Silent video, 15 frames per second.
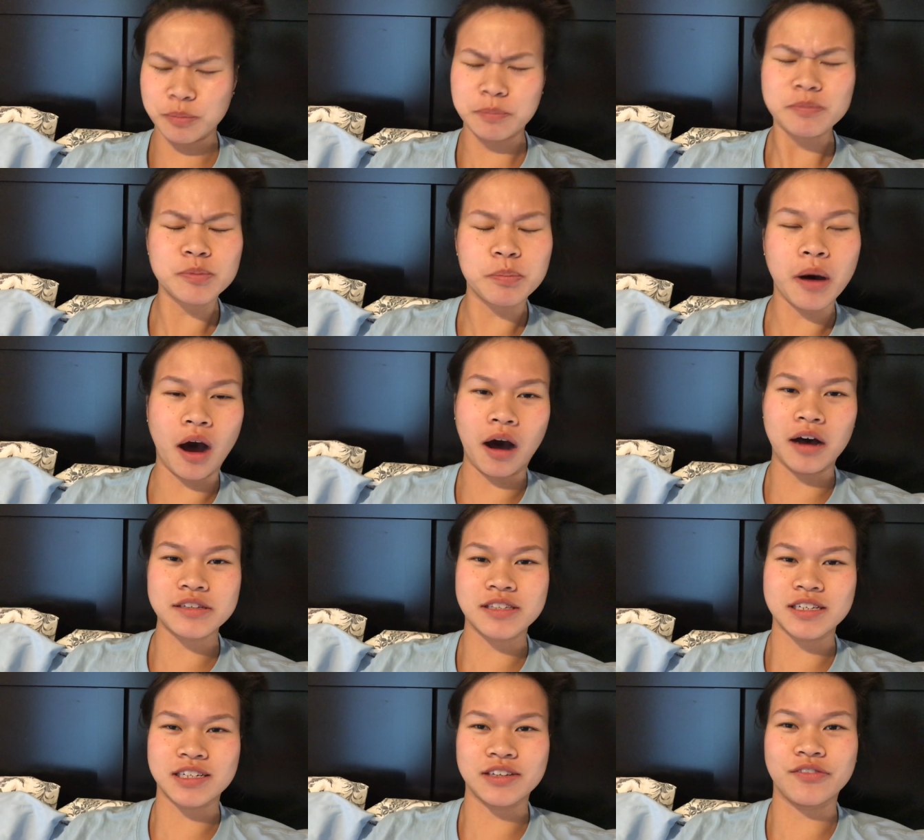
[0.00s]
you
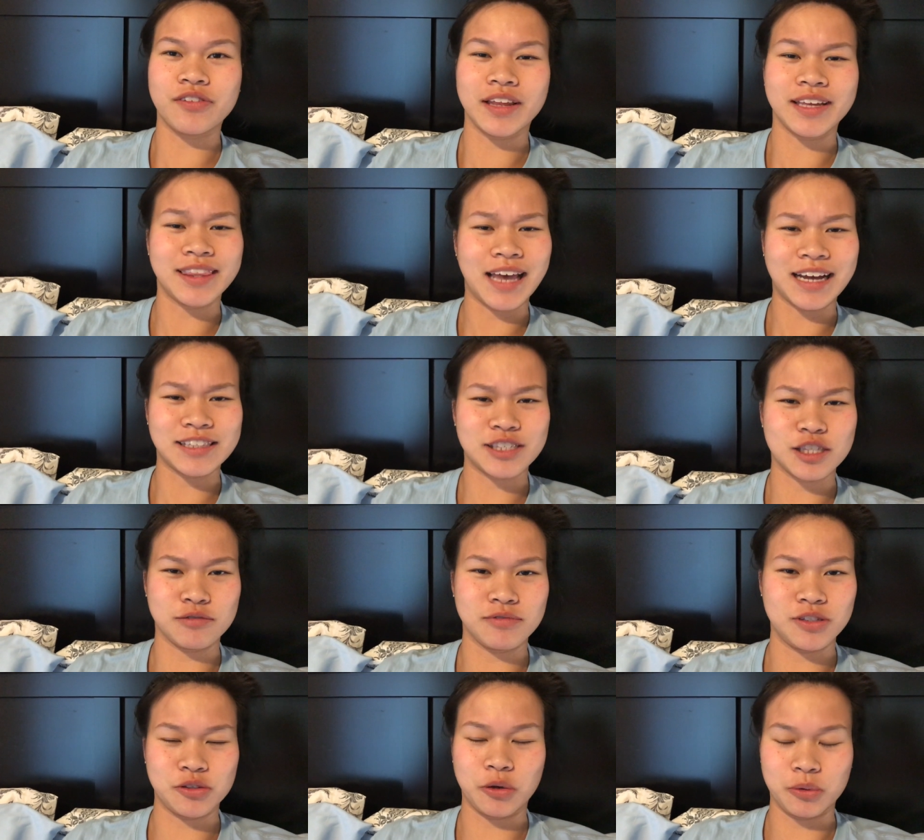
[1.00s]
positive like that's
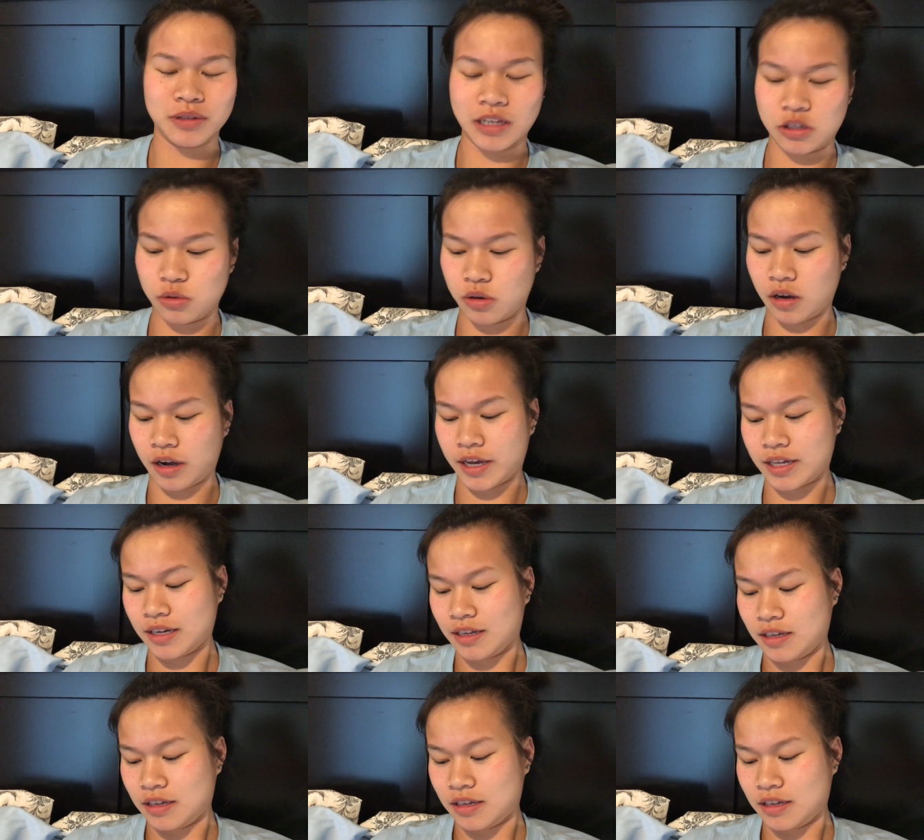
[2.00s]
the result that you got?